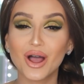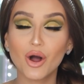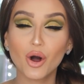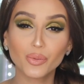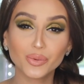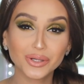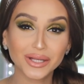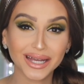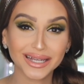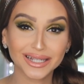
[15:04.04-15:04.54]
I
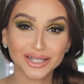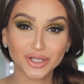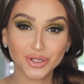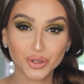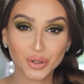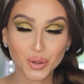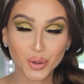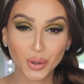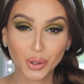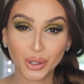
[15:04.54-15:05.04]
hope you liked
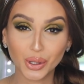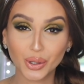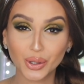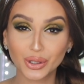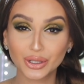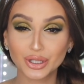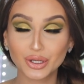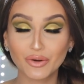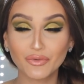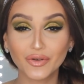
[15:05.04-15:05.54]
the
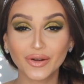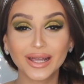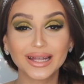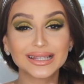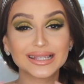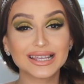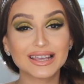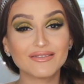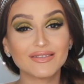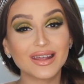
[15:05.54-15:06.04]
tutorial. Don't
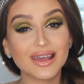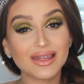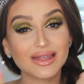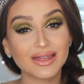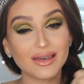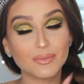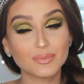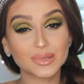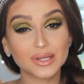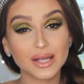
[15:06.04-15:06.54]
forget to give it a
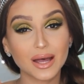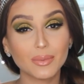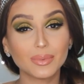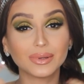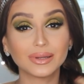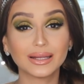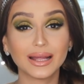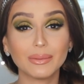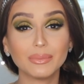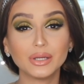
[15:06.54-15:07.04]
thumbs
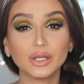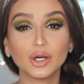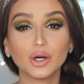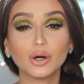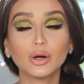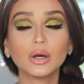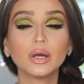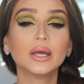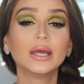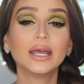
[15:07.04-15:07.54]
up. Let me
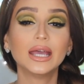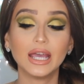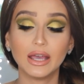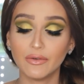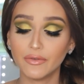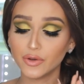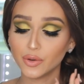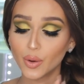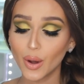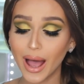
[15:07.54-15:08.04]
know
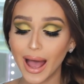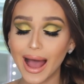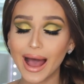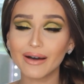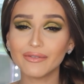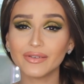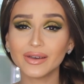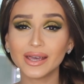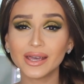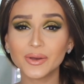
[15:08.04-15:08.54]
if you
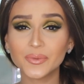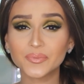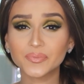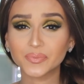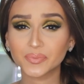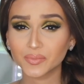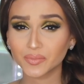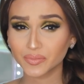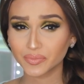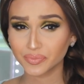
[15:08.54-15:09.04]
have it,
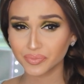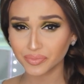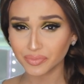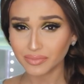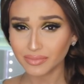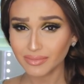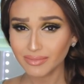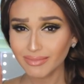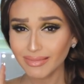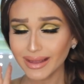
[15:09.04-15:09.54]

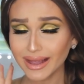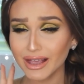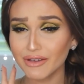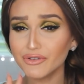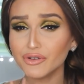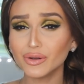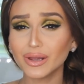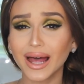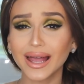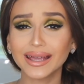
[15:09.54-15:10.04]

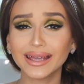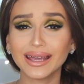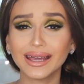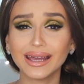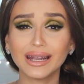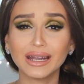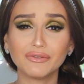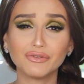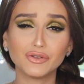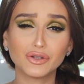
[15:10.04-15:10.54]
if you like
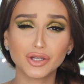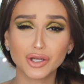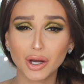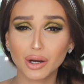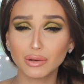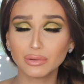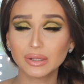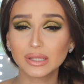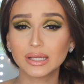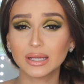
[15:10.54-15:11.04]
it, if you
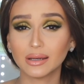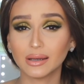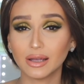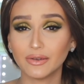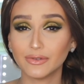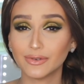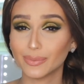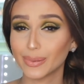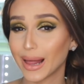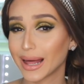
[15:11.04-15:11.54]
don't,
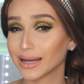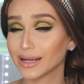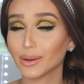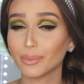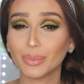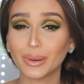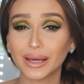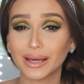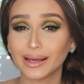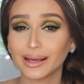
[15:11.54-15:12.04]
if you're planning
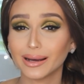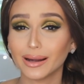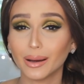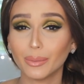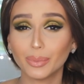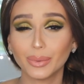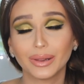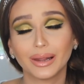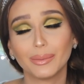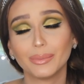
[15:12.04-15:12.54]
on picking it
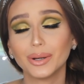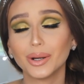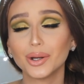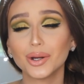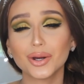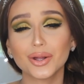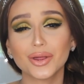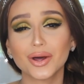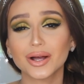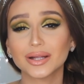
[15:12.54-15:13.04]
up. Let me know
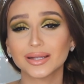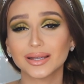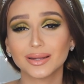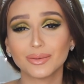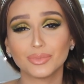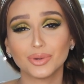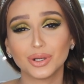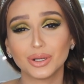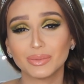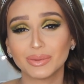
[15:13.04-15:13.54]
your thoughts on
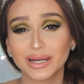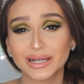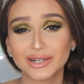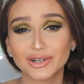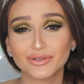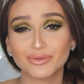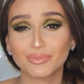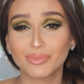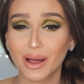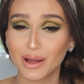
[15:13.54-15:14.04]
the Beauty
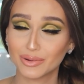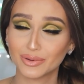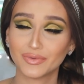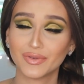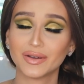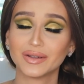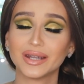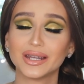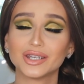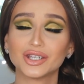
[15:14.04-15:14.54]
Blender Bounce
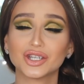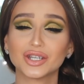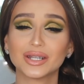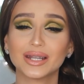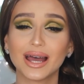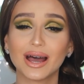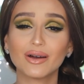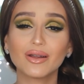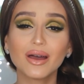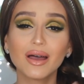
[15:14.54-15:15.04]
Foundation
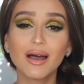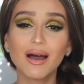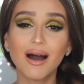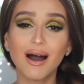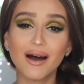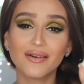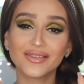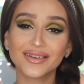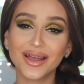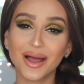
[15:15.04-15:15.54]
down
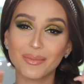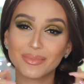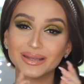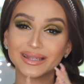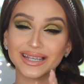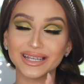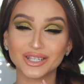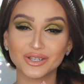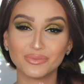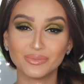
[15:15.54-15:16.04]
on the
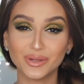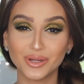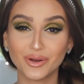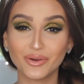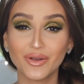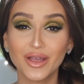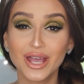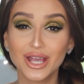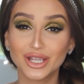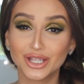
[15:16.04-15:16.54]
comment section
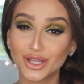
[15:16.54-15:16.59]
below.